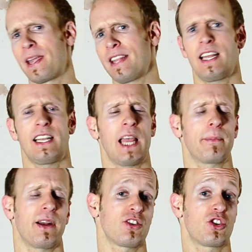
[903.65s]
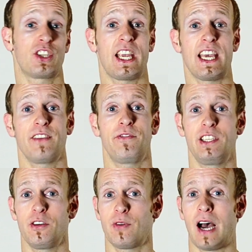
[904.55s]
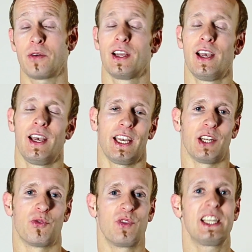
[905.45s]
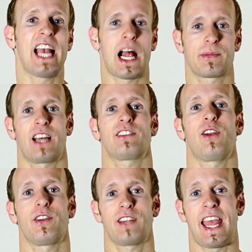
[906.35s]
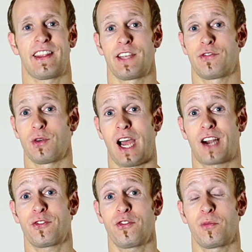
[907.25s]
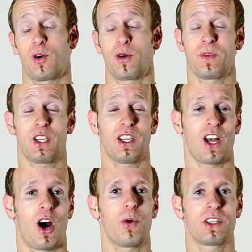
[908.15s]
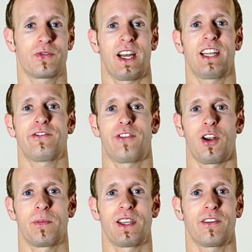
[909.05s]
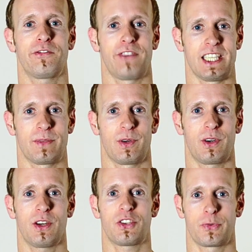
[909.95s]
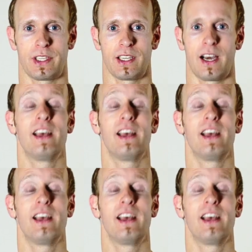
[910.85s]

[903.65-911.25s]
hit that like button, share that video around. It really helps out a lot and if you're hungry for more, you can always find and follow me on Facebook or Twitter.